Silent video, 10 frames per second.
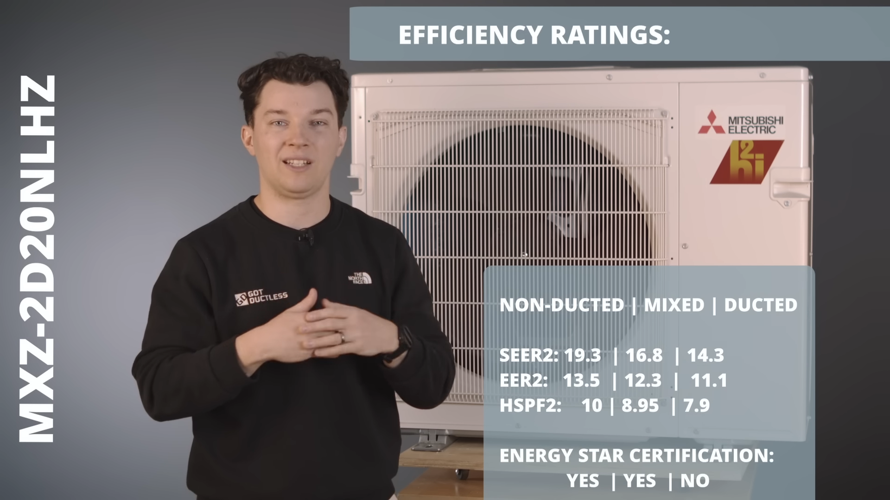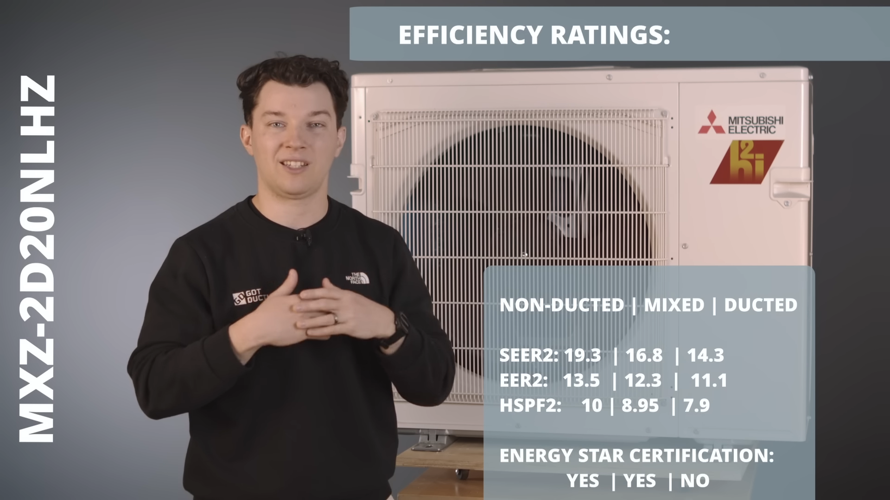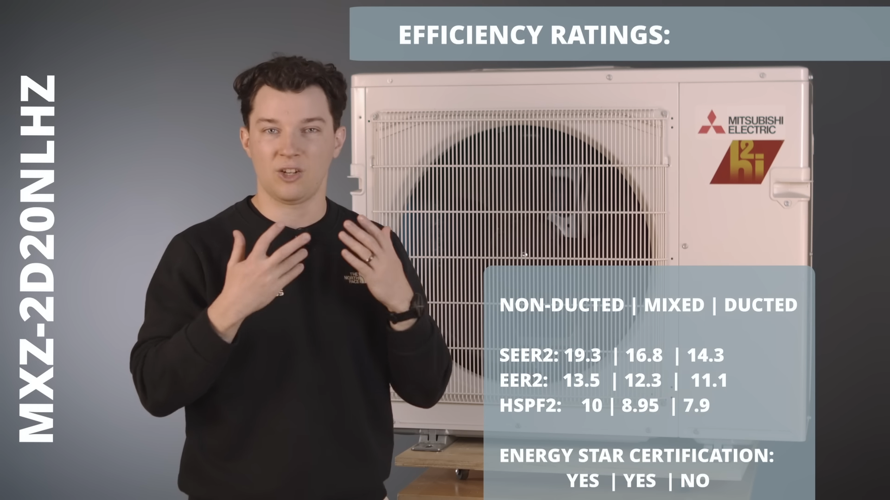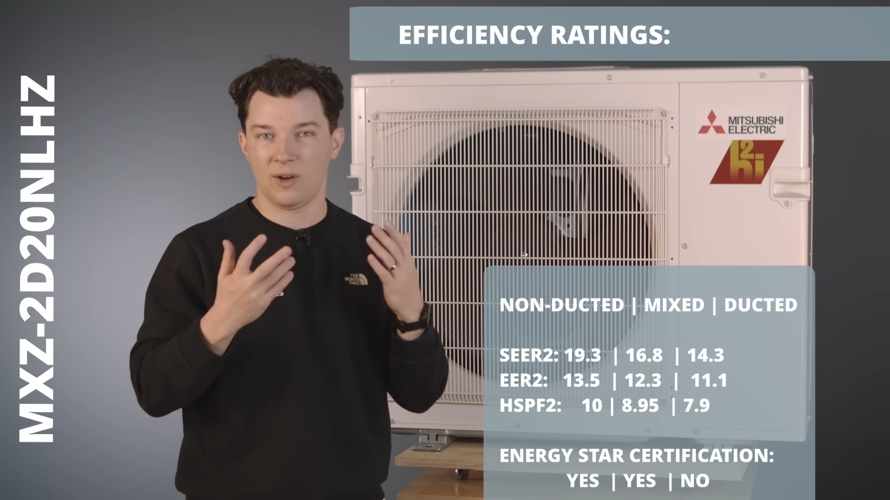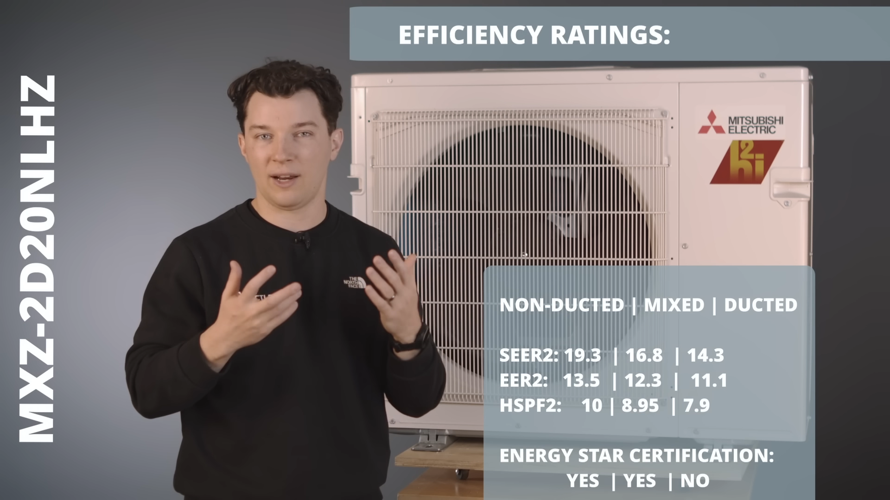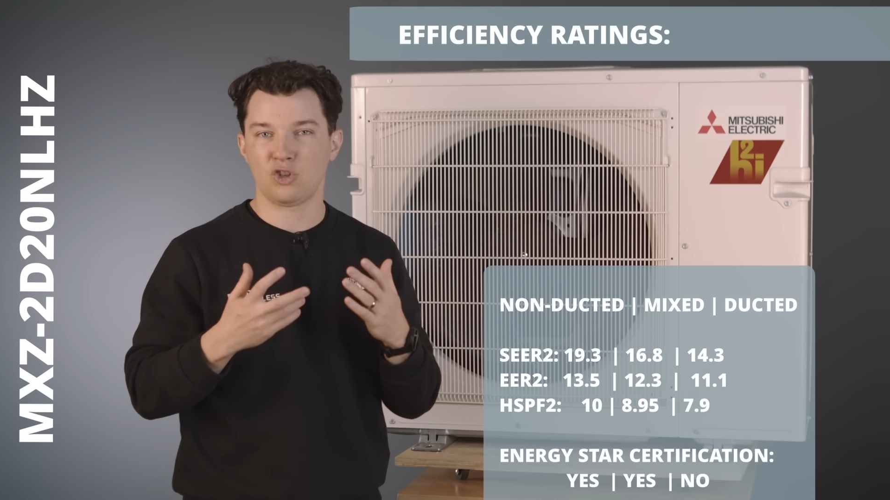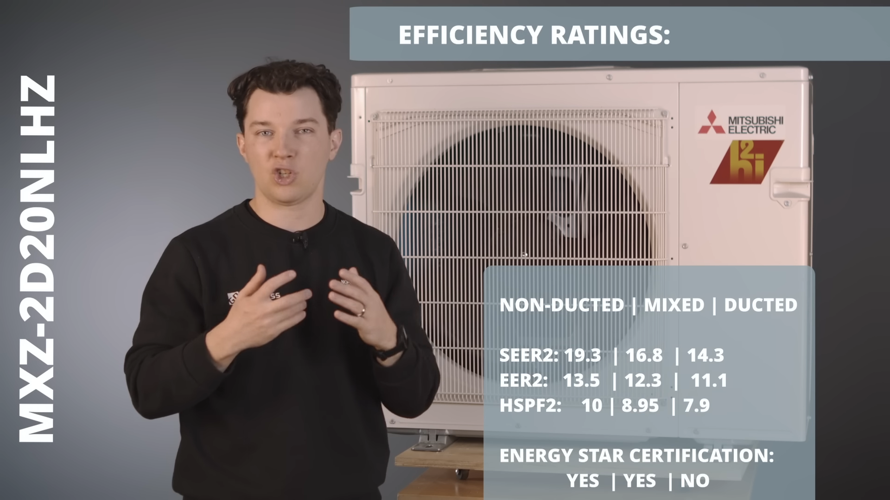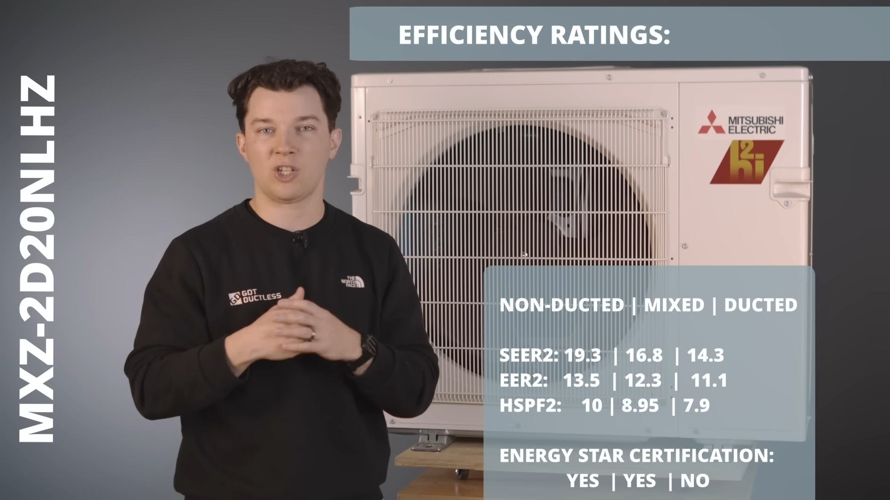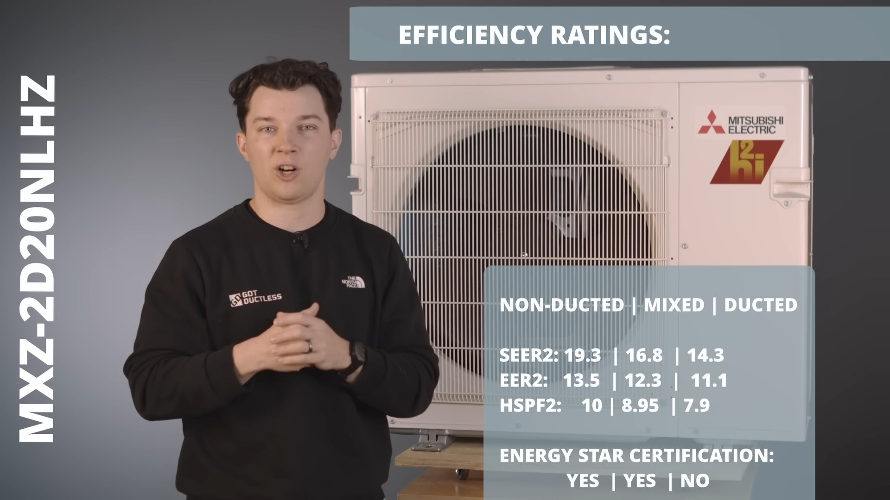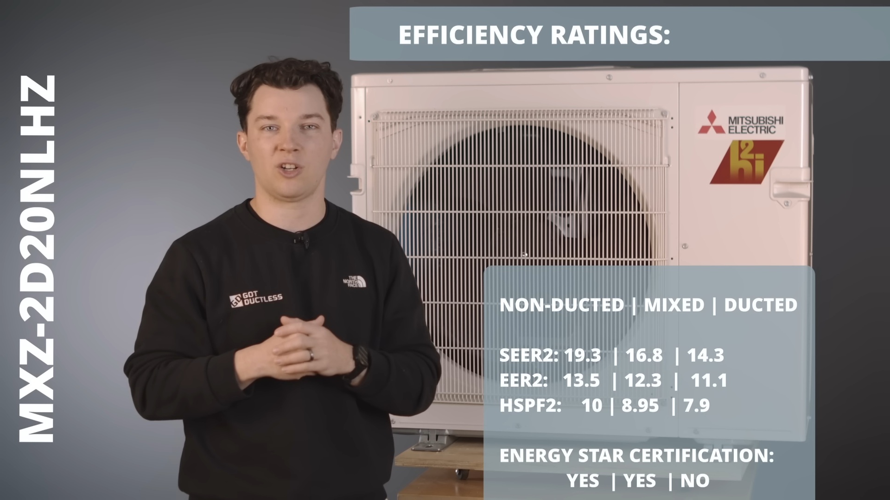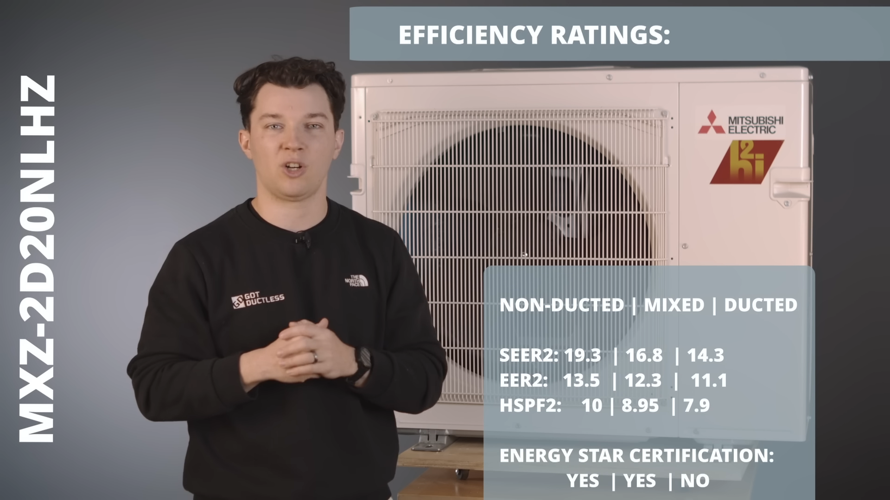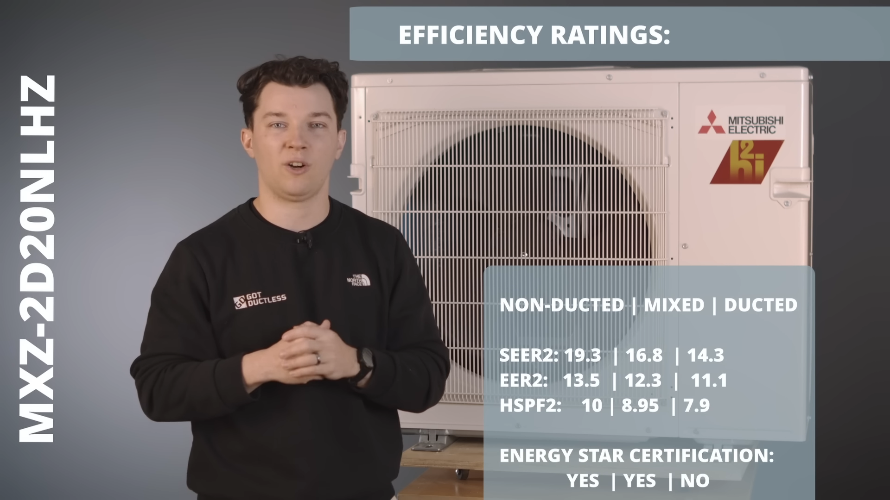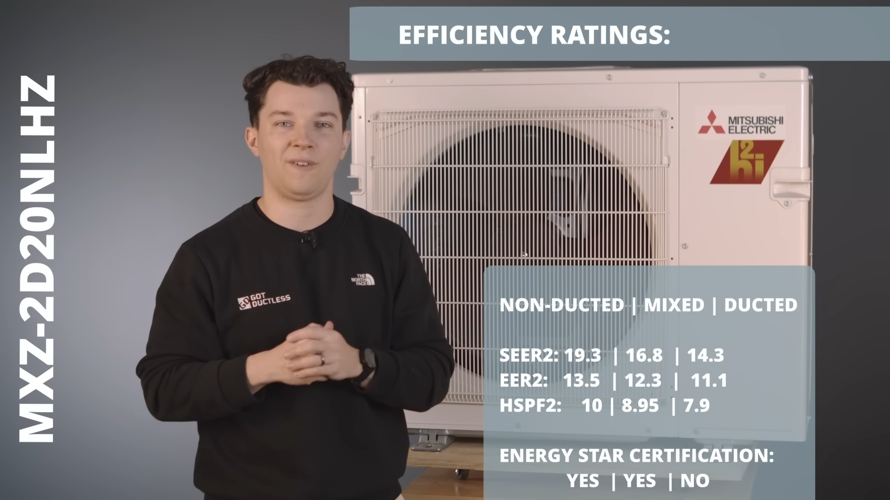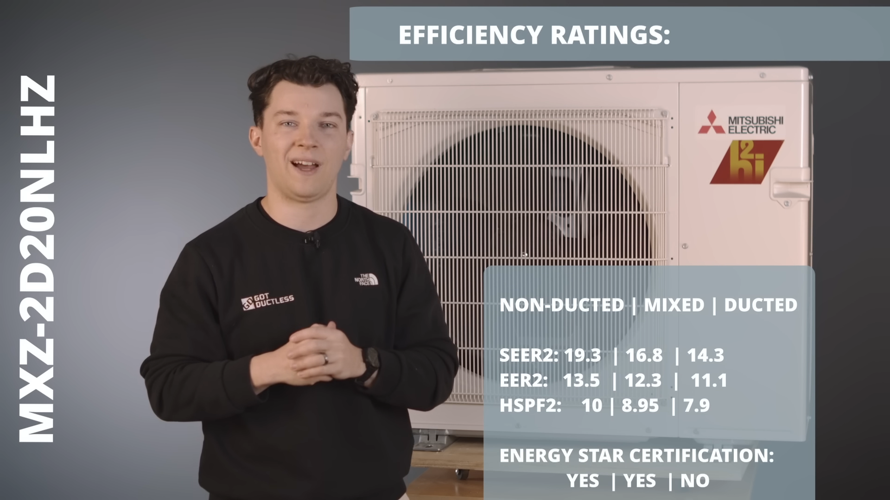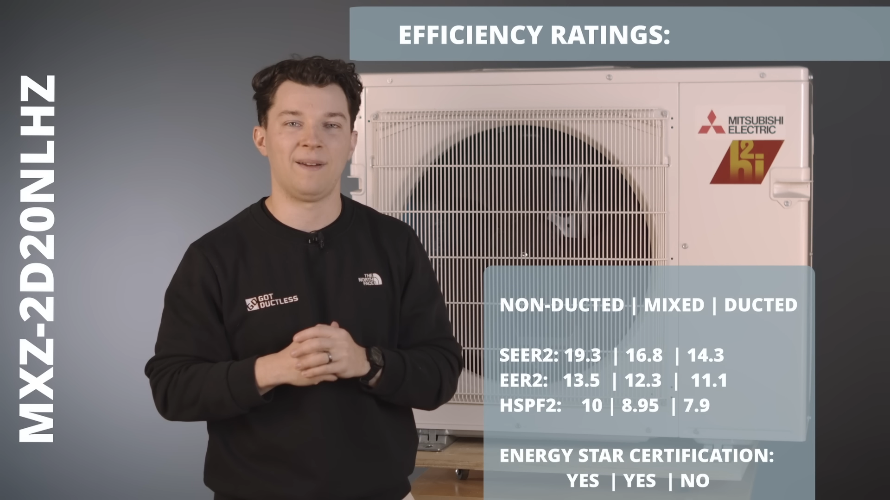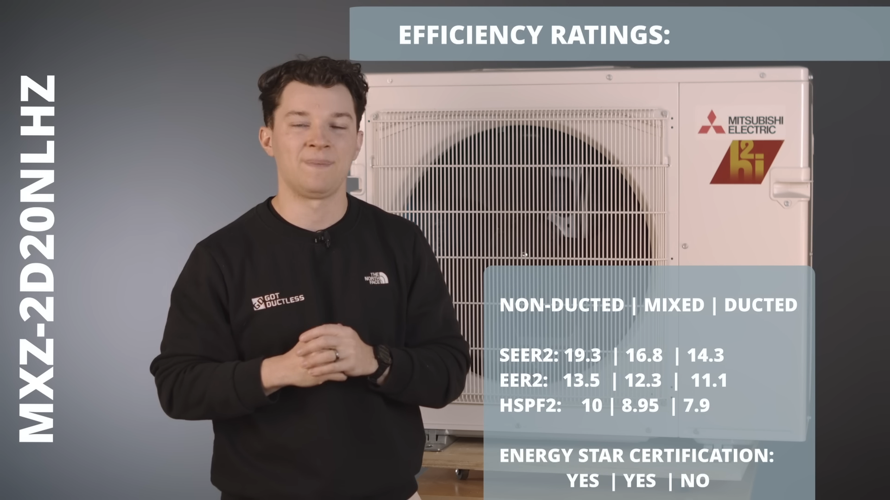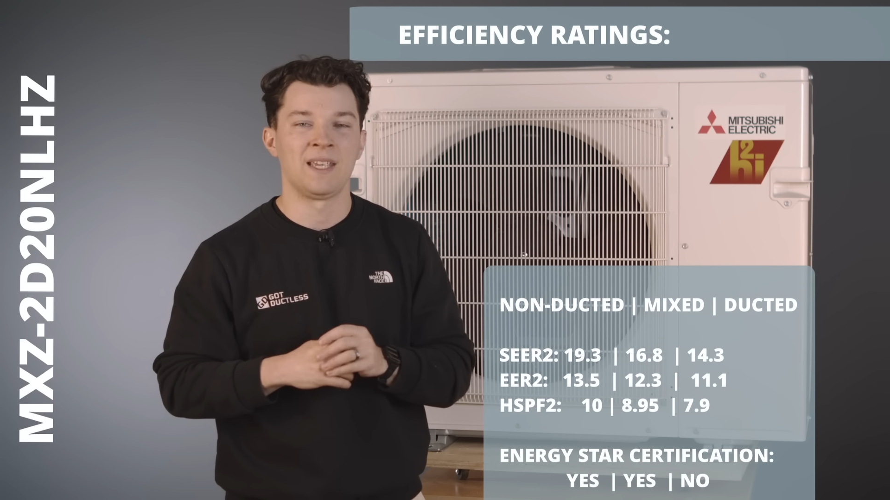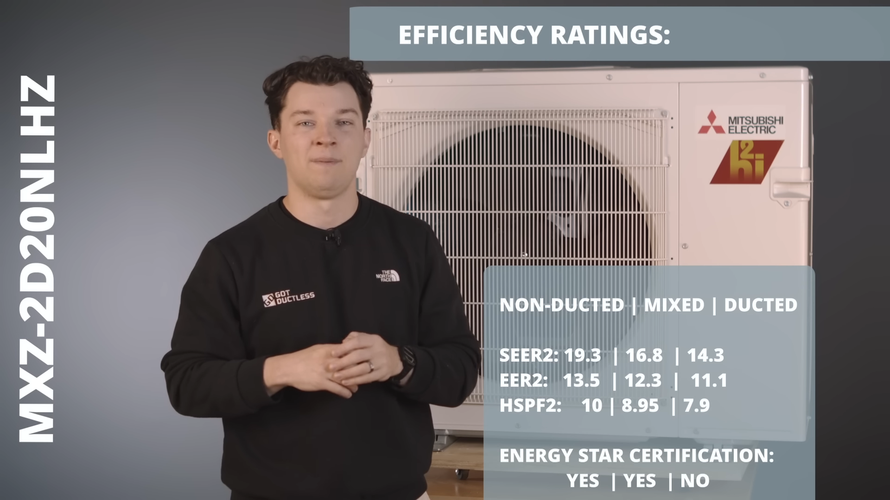it's still ENERGY STAR certified.